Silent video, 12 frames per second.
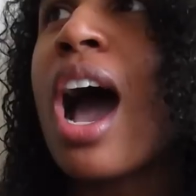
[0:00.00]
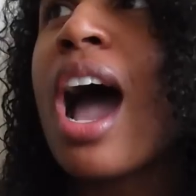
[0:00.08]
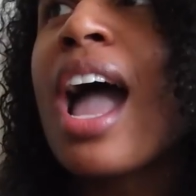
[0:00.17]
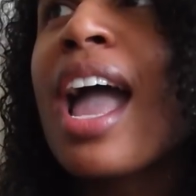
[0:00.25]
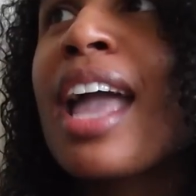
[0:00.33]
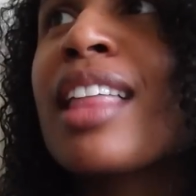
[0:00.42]

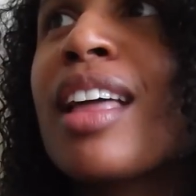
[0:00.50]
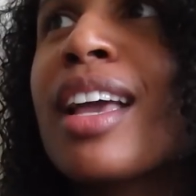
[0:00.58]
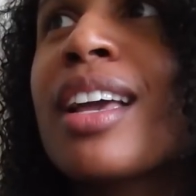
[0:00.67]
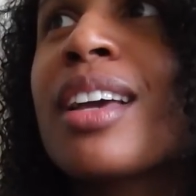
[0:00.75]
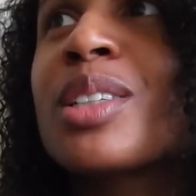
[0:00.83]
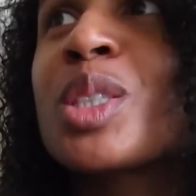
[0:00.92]
I
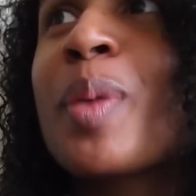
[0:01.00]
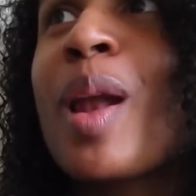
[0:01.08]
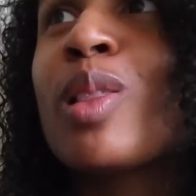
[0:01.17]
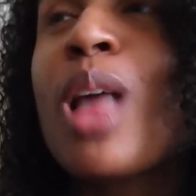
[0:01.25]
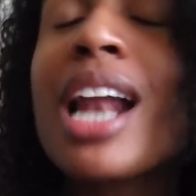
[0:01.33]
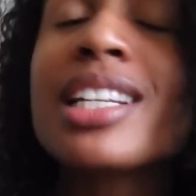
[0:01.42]
like spent a
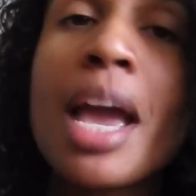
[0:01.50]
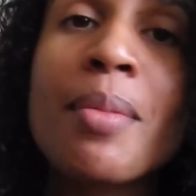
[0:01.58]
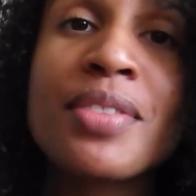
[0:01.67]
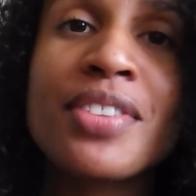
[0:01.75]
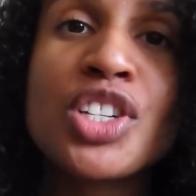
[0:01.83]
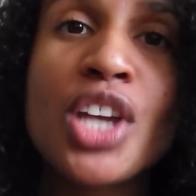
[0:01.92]
lot of time
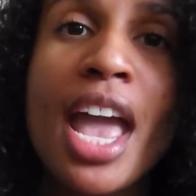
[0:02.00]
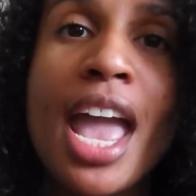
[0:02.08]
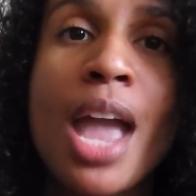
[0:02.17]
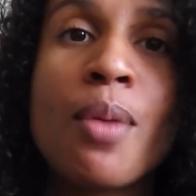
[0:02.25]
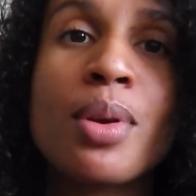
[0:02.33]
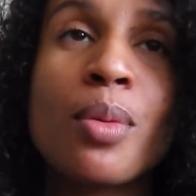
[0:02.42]
with
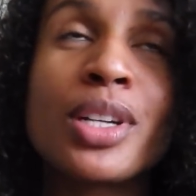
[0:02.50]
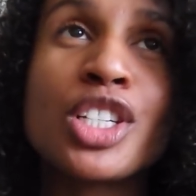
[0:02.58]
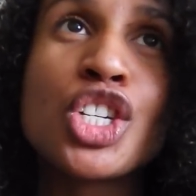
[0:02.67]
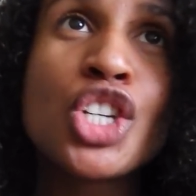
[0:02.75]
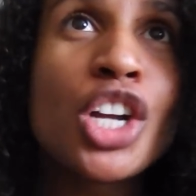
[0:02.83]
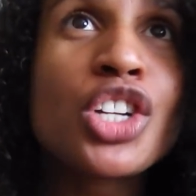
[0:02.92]
Vijay. We went
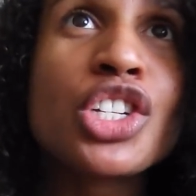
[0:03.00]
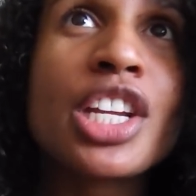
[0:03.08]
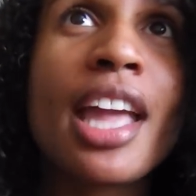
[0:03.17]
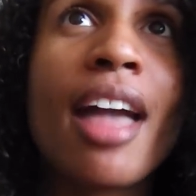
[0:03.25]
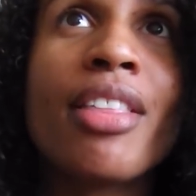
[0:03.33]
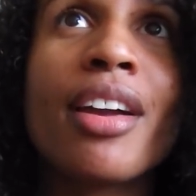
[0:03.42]
to church
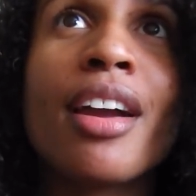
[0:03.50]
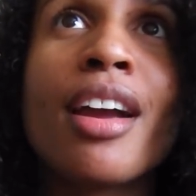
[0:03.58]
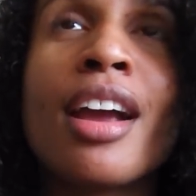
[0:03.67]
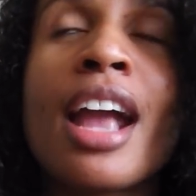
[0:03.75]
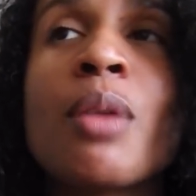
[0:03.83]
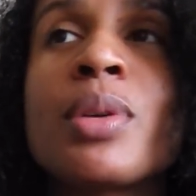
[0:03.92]
together
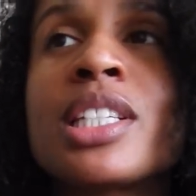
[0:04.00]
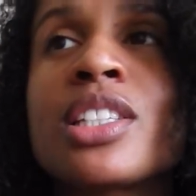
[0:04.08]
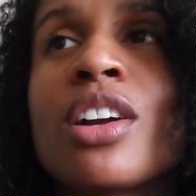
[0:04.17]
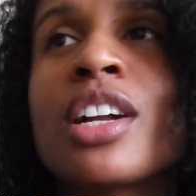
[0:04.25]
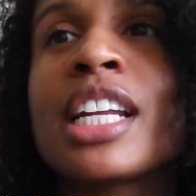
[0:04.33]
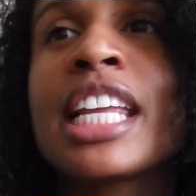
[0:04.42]
and we
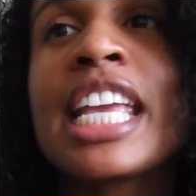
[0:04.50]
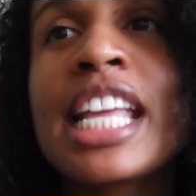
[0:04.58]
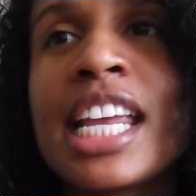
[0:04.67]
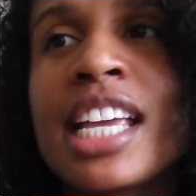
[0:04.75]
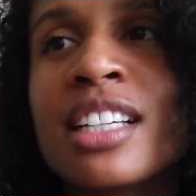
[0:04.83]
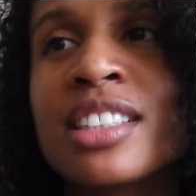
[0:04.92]
started
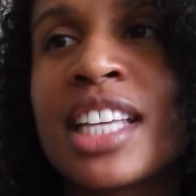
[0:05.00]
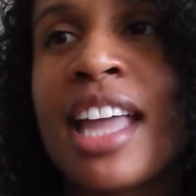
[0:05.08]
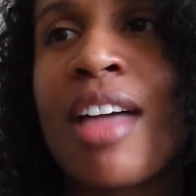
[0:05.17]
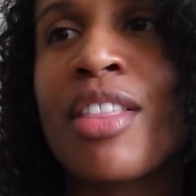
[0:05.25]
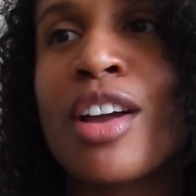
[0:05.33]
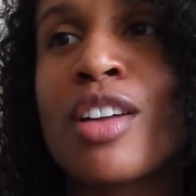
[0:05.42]
eating
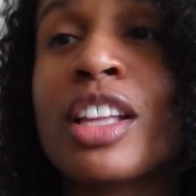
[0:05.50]
together.